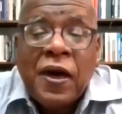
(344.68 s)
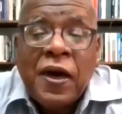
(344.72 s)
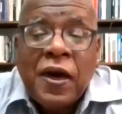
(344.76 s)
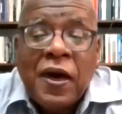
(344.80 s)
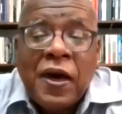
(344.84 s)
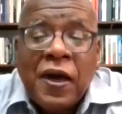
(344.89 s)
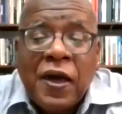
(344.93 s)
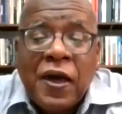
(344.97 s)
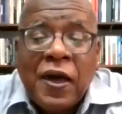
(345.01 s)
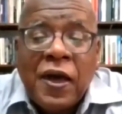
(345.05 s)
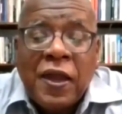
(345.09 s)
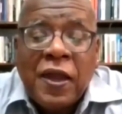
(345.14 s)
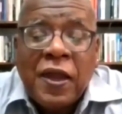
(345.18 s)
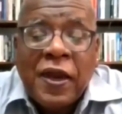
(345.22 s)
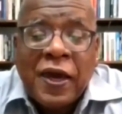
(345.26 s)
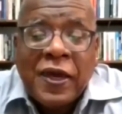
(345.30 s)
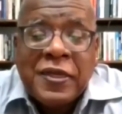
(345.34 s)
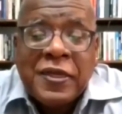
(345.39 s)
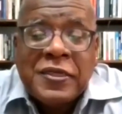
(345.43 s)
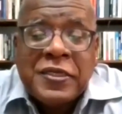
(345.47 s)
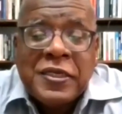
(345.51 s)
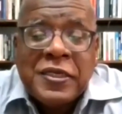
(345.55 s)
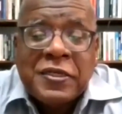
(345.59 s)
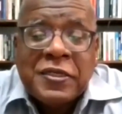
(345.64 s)
uh, an
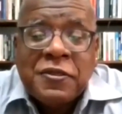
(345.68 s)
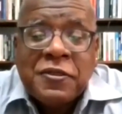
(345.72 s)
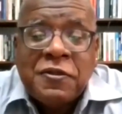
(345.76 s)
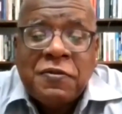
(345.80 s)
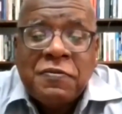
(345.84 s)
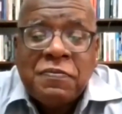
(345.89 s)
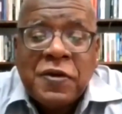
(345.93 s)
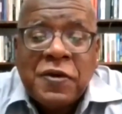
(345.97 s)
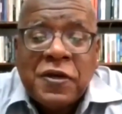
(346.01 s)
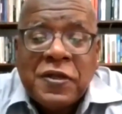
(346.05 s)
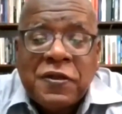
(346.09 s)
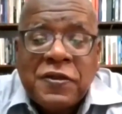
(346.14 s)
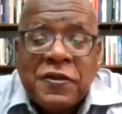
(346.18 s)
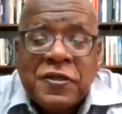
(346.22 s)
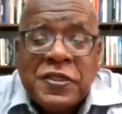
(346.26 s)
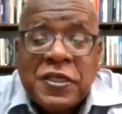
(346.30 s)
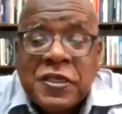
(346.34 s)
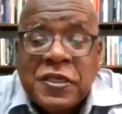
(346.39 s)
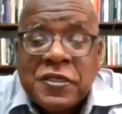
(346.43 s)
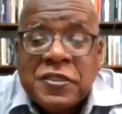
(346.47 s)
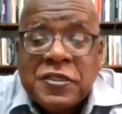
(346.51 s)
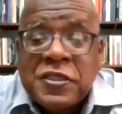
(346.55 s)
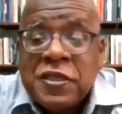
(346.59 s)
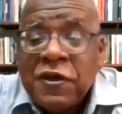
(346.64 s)
ideal, but
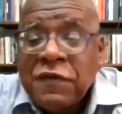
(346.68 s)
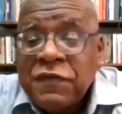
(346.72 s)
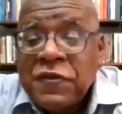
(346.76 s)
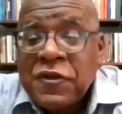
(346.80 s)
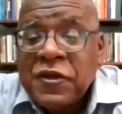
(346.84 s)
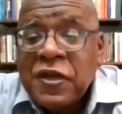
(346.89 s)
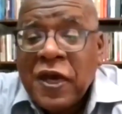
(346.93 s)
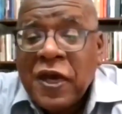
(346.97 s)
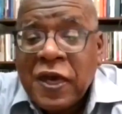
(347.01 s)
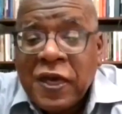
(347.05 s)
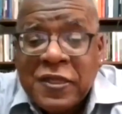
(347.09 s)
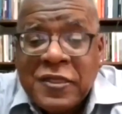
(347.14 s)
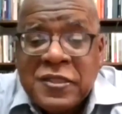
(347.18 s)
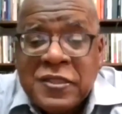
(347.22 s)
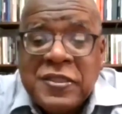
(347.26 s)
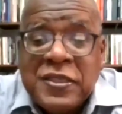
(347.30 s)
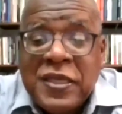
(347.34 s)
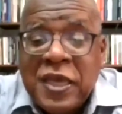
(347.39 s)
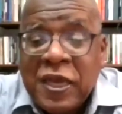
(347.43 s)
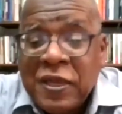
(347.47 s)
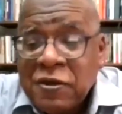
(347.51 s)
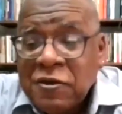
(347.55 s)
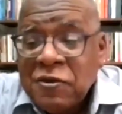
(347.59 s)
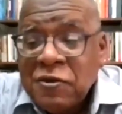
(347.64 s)
six, seven, eight,
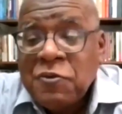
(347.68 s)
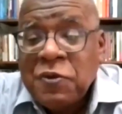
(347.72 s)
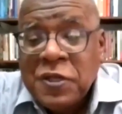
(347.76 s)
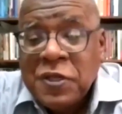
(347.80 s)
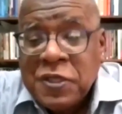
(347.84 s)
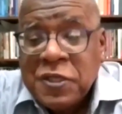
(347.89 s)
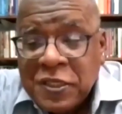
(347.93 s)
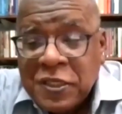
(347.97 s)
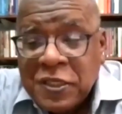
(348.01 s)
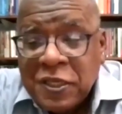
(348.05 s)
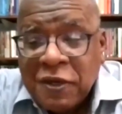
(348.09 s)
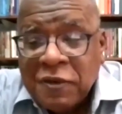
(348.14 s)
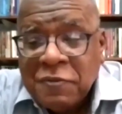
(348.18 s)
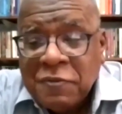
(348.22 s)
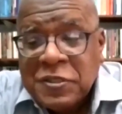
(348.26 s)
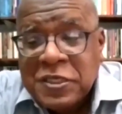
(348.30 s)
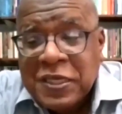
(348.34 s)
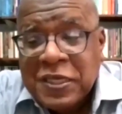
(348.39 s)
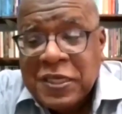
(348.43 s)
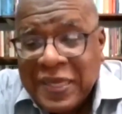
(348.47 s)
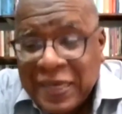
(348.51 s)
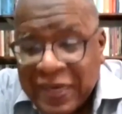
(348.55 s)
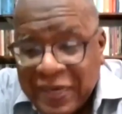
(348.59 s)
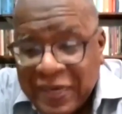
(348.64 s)
ten, twenty
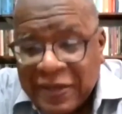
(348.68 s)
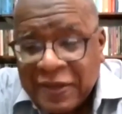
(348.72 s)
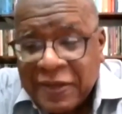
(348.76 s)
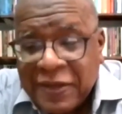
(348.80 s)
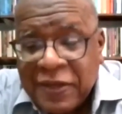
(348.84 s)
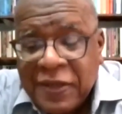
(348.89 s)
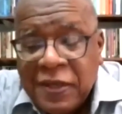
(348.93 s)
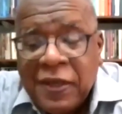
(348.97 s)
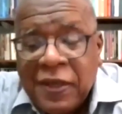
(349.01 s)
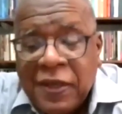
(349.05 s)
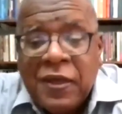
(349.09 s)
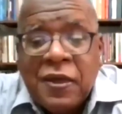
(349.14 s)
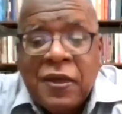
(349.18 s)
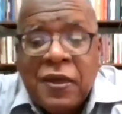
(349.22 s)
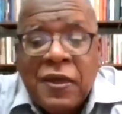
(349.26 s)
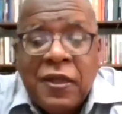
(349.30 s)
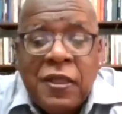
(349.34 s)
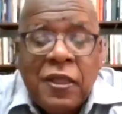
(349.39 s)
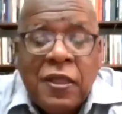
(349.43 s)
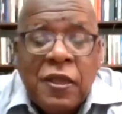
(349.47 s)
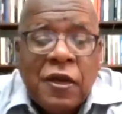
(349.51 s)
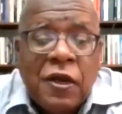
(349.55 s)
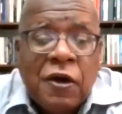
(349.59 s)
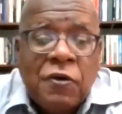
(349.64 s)
times a year
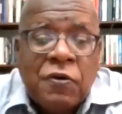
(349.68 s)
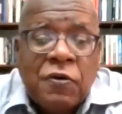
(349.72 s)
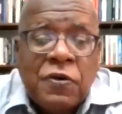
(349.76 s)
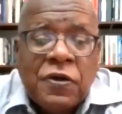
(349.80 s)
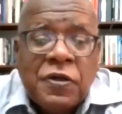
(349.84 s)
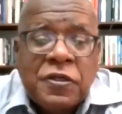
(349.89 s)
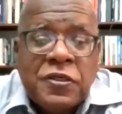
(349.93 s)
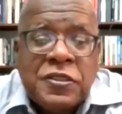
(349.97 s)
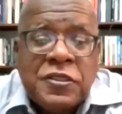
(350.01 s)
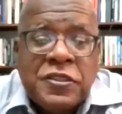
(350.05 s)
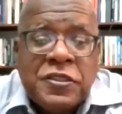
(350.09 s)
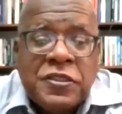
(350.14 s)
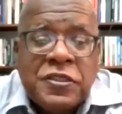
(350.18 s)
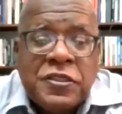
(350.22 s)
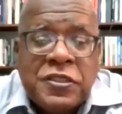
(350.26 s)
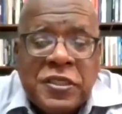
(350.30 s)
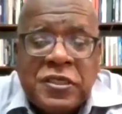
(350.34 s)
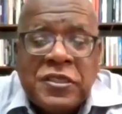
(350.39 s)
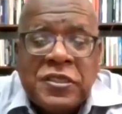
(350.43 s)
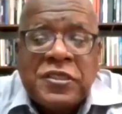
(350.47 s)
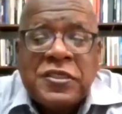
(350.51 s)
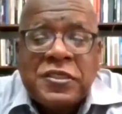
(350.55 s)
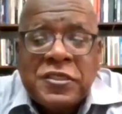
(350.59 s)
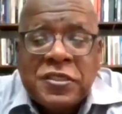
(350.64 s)
you know,
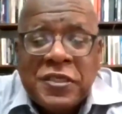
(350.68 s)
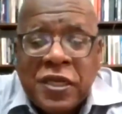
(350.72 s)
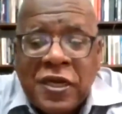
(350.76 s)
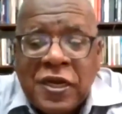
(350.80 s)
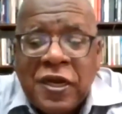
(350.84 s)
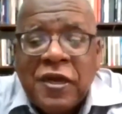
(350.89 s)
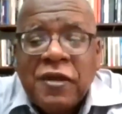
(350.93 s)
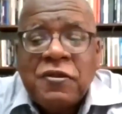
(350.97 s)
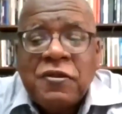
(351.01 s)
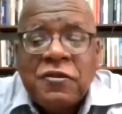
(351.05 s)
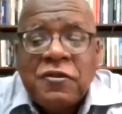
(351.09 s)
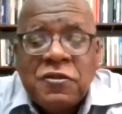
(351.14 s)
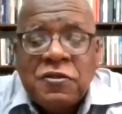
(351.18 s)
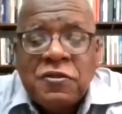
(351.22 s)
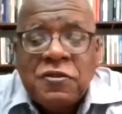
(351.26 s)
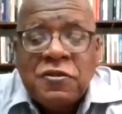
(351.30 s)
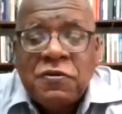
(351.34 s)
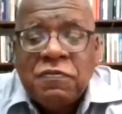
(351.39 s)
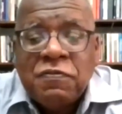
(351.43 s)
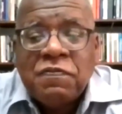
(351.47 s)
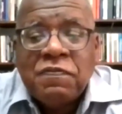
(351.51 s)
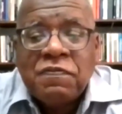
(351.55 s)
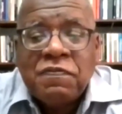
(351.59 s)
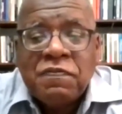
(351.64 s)
just trying
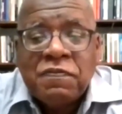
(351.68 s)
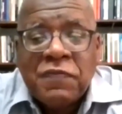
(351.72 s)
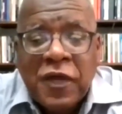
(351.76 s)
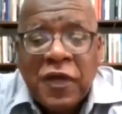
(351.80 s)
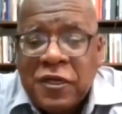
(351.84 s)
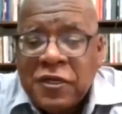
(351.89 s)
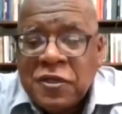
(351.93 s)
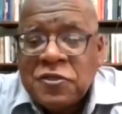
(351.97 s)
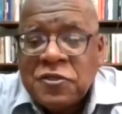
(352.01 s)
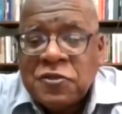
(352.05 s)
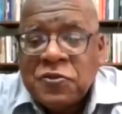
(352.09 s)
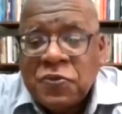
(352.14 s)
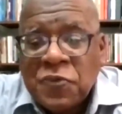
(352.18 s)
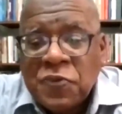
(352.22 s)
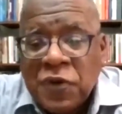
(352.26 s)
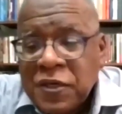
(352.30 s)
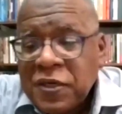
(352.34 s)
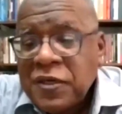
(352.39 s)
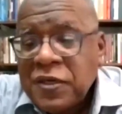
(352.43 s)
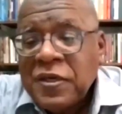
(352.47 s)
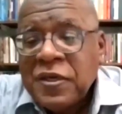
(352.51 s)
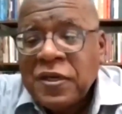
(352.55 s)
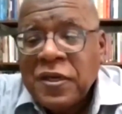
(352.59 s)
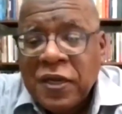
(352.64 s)
to manage
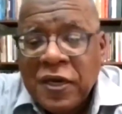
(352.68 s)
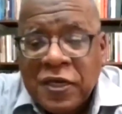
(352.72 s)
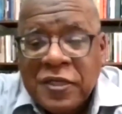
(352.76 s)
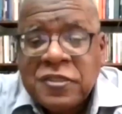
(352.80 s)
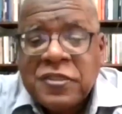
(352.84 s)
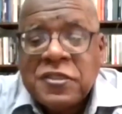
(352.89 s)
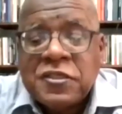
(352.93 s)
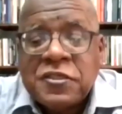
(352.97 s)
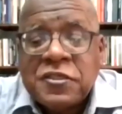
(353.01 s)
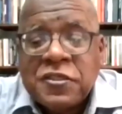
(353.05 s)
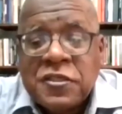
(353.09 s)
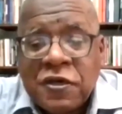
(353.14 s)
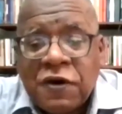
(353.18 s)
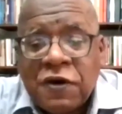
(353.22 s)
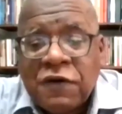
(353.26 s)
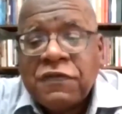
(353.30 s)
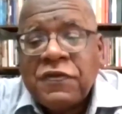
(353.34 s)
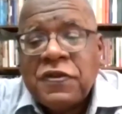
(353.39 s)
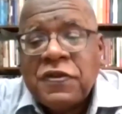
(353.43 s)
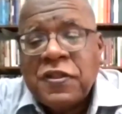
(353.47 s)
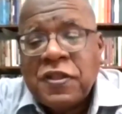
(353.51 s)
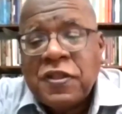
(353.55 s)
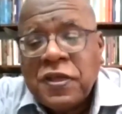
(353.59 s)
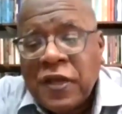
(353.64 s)
one crisis
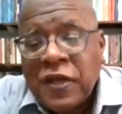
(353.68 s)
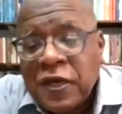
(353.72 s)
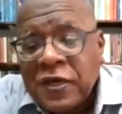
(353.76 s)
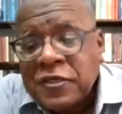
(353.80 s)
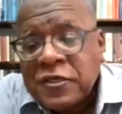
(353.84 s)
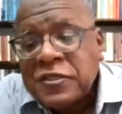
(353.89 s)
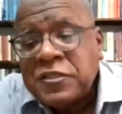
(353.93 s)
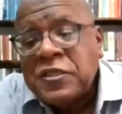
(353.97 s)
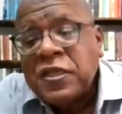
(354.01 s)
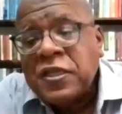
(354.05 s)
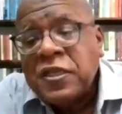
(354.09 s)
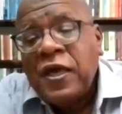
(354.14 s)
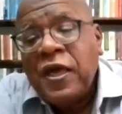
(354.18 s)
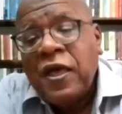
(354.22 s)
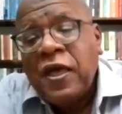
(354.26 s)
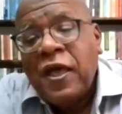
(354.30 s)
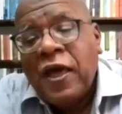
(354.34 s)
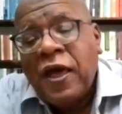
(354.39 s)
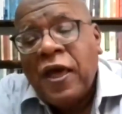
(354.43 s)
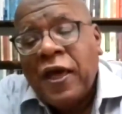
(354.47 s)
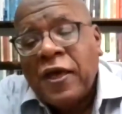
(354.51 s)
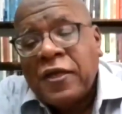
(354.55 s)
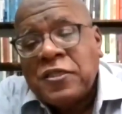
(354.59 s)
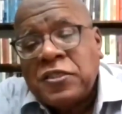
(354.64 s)
after the next.
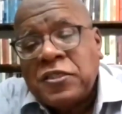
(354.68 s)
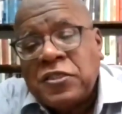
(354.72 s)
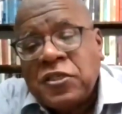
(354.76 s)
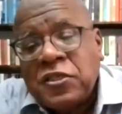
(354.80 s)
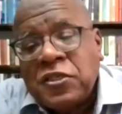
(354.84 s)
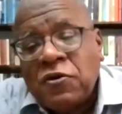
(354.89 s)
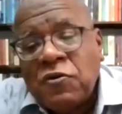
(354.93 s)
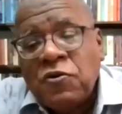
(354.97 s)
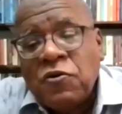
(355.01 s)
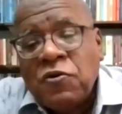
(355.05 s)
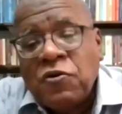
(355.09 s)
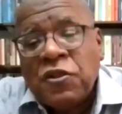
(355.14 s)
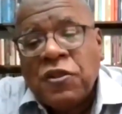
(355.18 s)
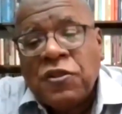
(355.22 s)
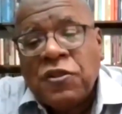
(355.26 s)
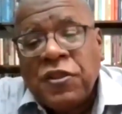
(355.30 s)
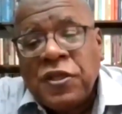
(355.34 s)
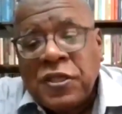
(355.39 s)
And so